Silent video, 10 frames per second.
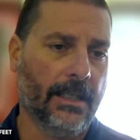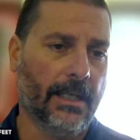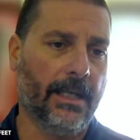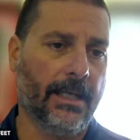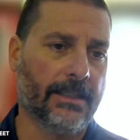
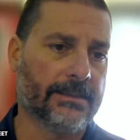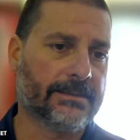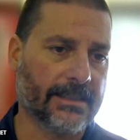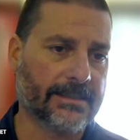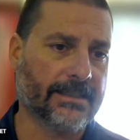and
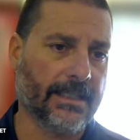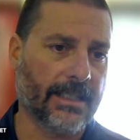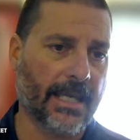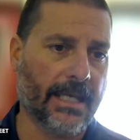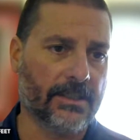sixteen
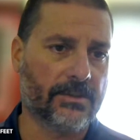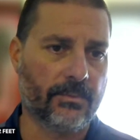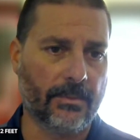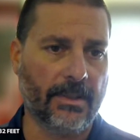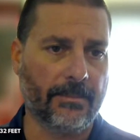gauge
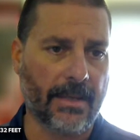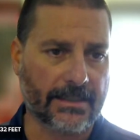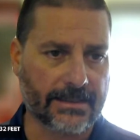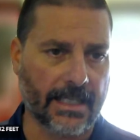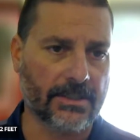would be the
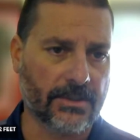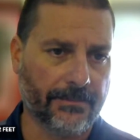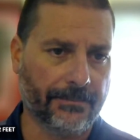max gauge.